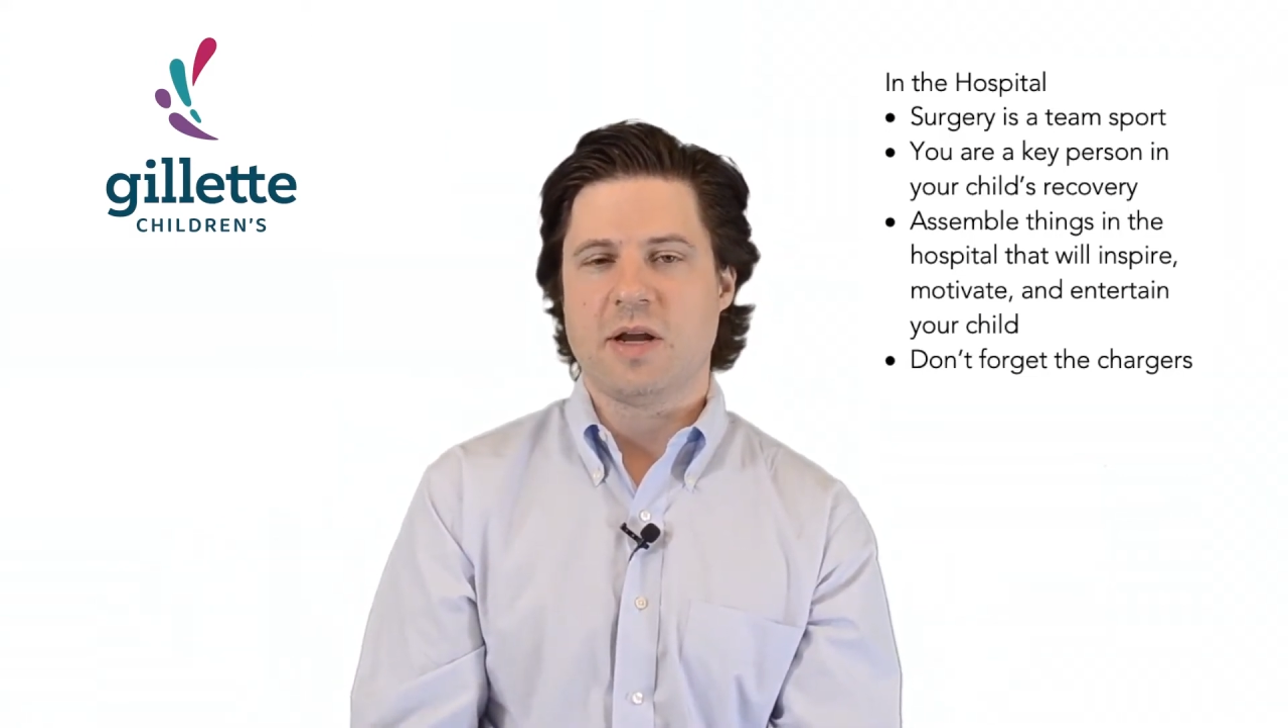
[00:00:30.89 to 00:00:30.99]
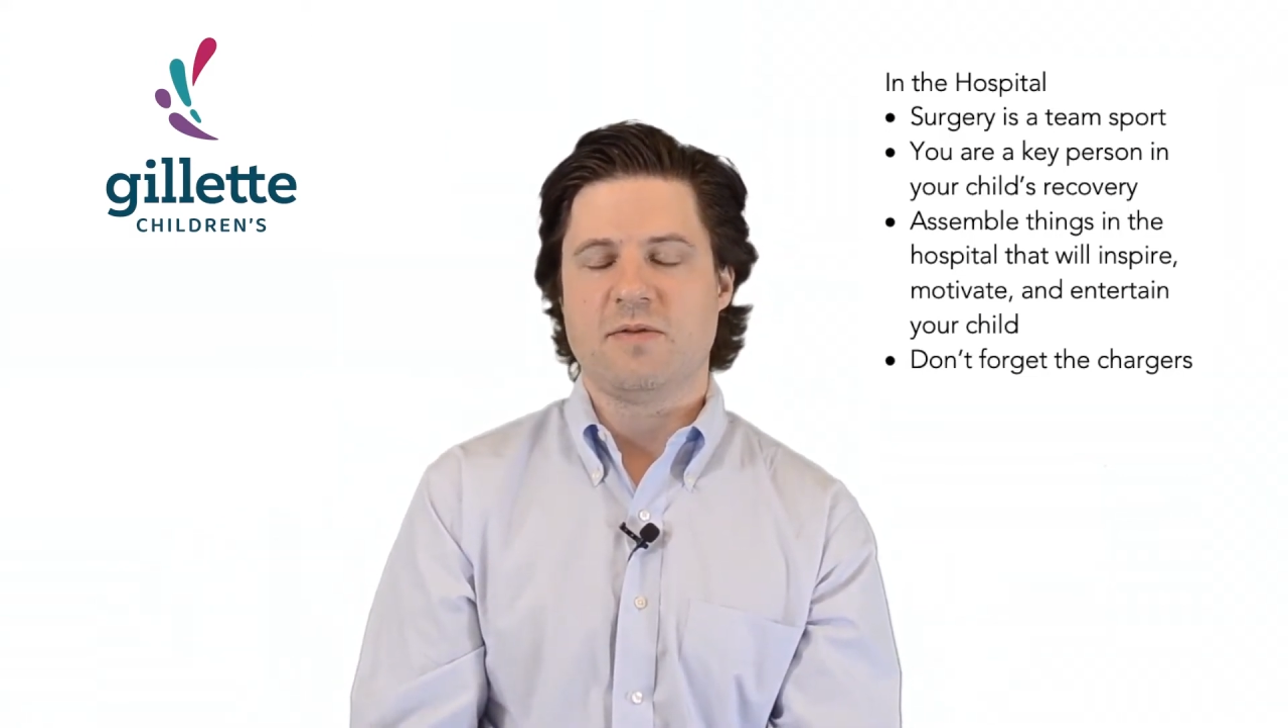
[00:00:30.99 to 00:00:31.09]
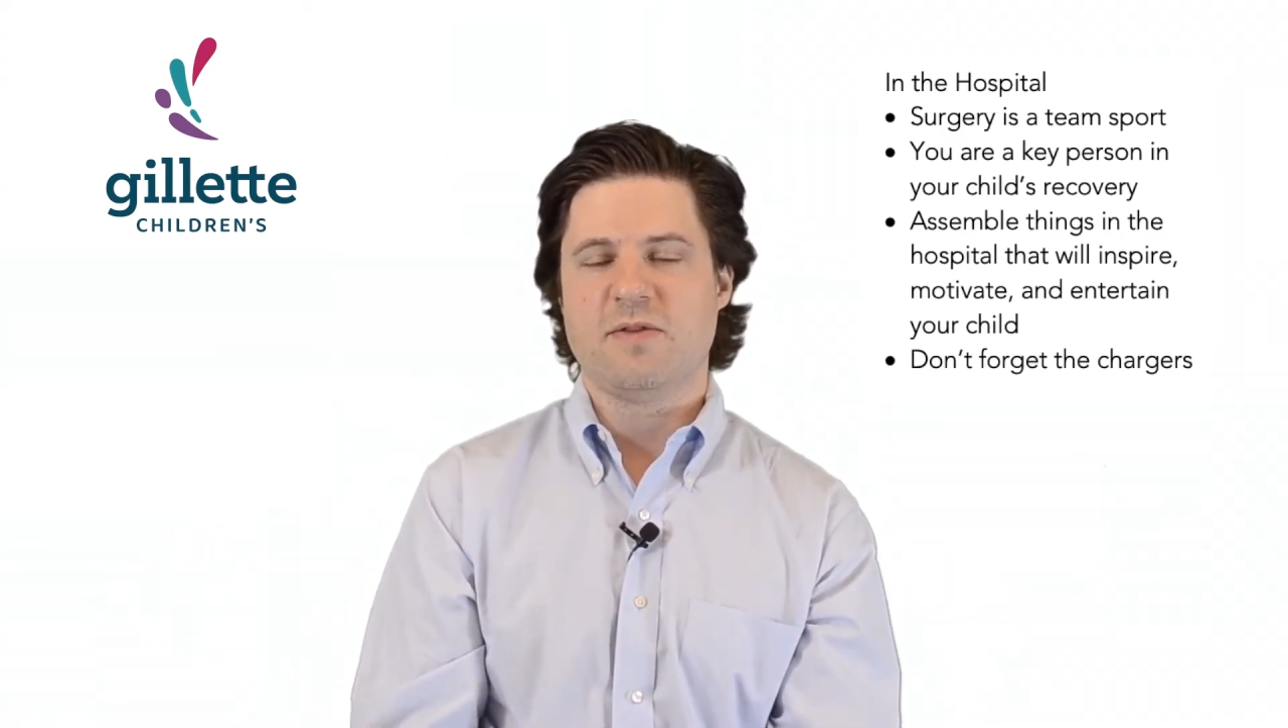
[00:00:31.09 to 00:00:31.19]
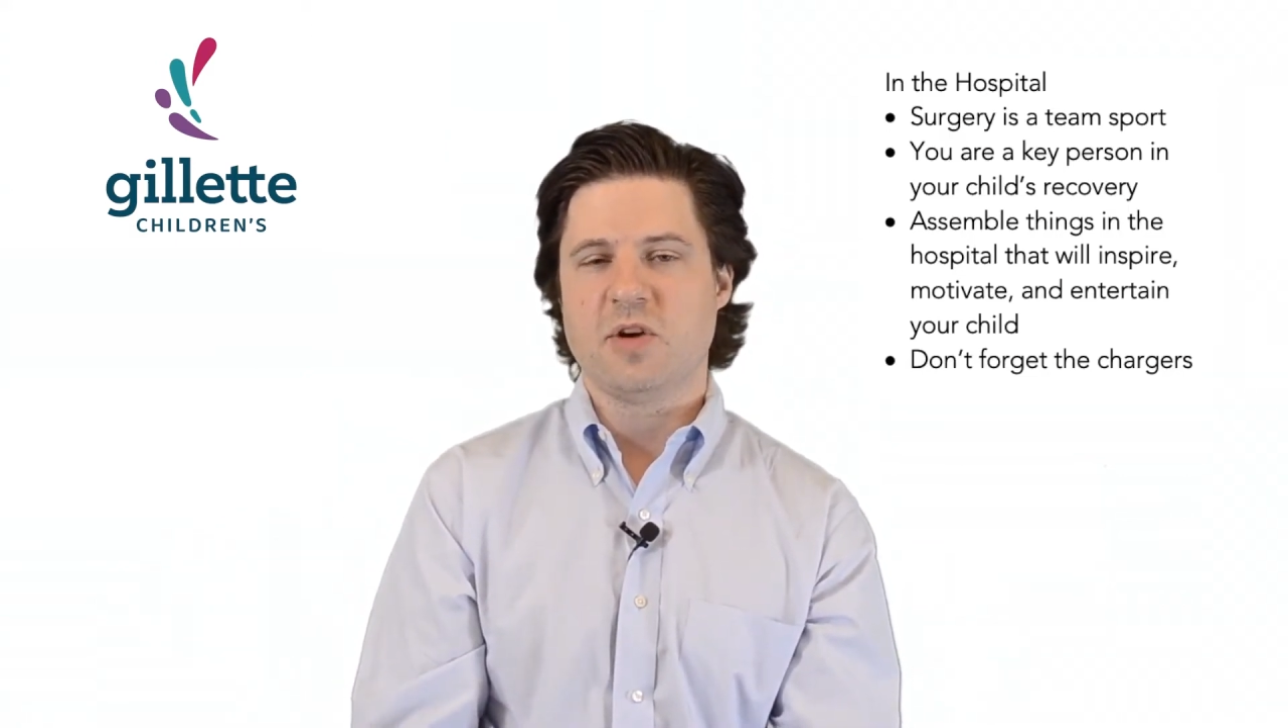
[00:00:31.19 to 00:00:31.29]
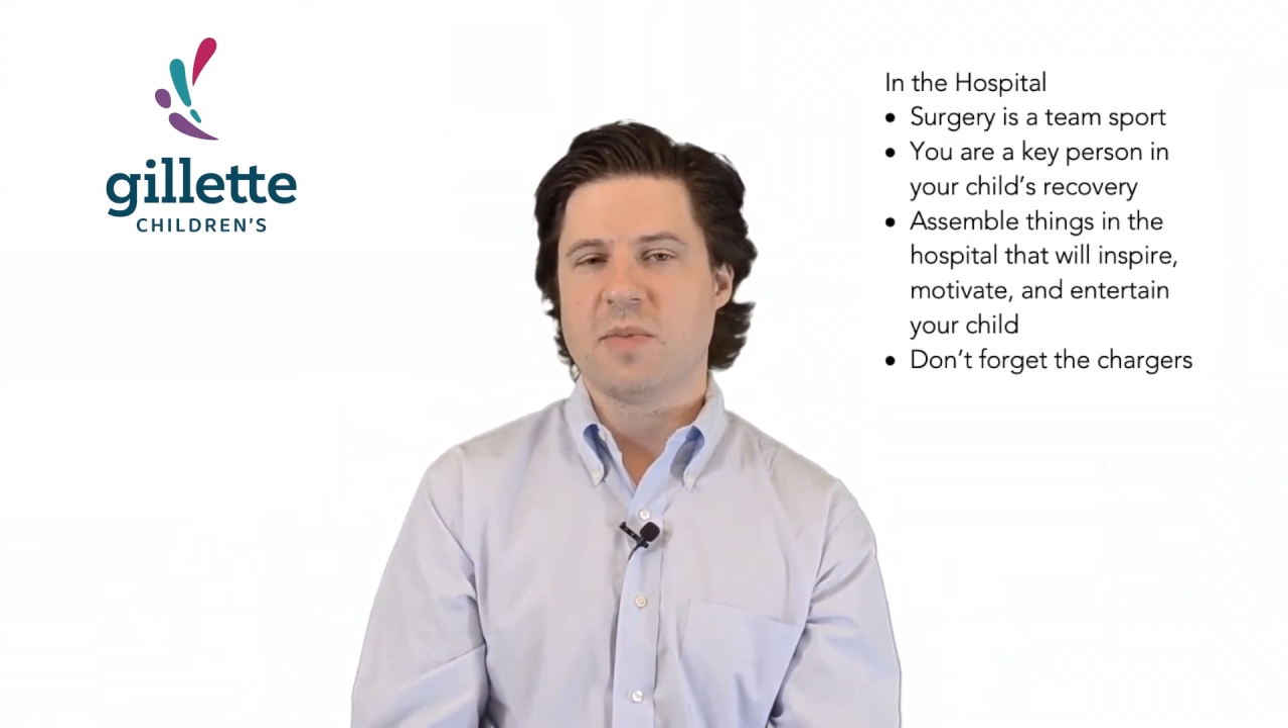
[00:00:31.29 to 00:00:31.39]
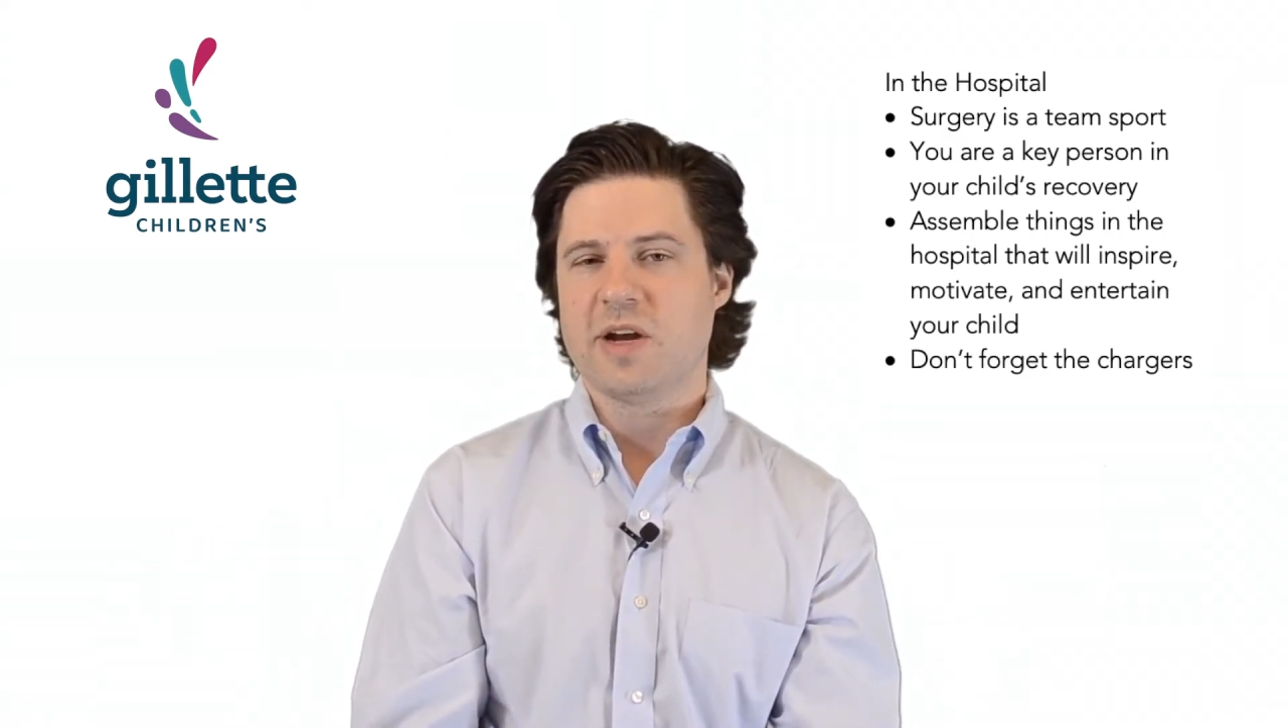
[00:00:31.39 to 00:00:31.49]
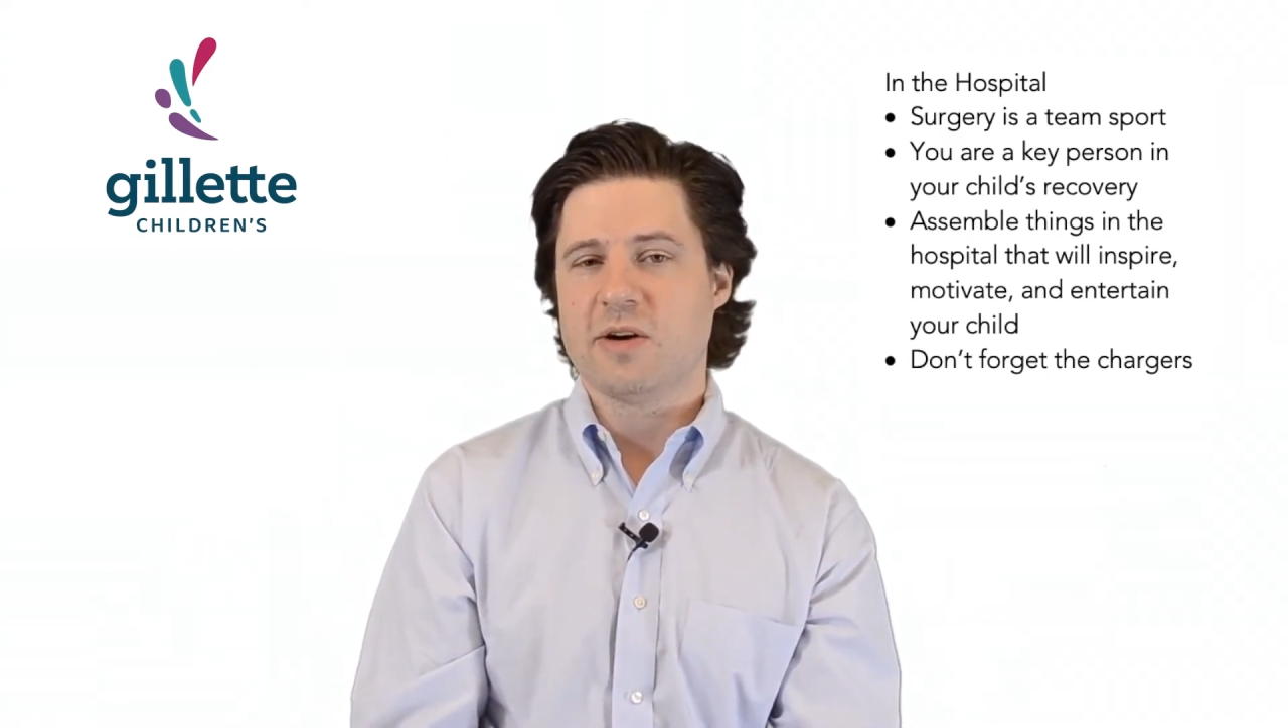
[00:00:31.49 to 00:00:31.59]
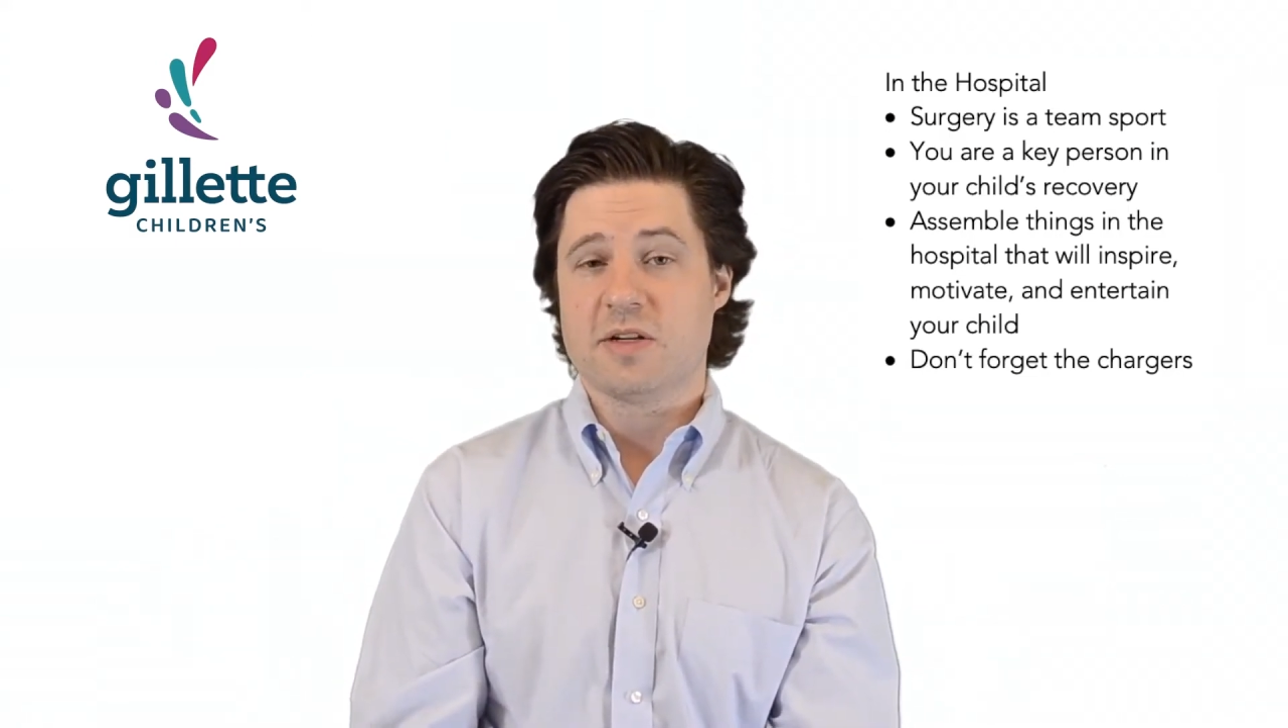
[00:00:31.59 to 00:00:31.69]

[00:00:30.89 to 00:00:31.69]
and feel better